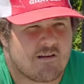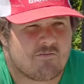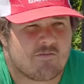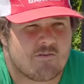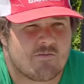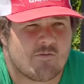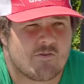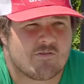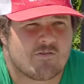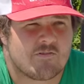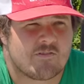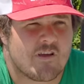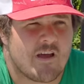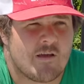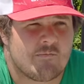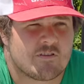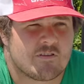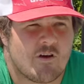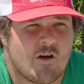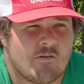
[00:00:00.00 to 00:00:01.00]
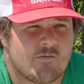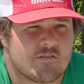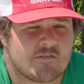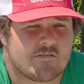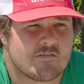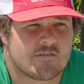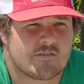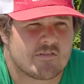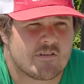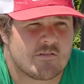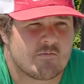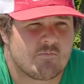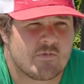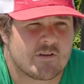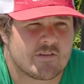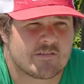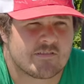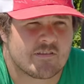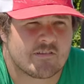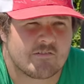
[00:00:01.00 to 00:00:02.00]
not really worth your time so i would just say the
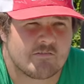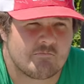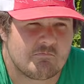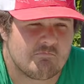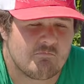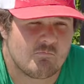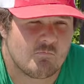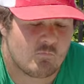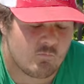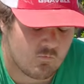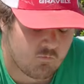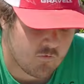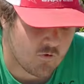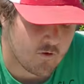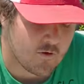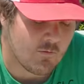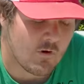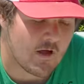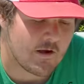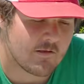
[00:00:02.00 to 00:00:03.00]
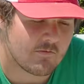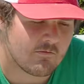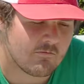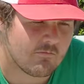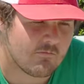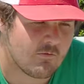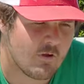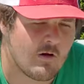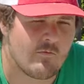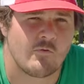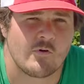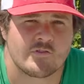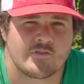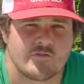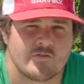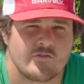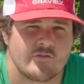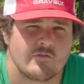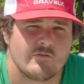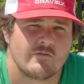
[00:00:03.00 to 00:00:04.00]
biggest thing you really want to love
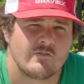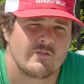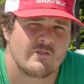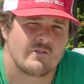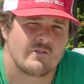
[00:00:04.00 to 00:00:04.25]
what you do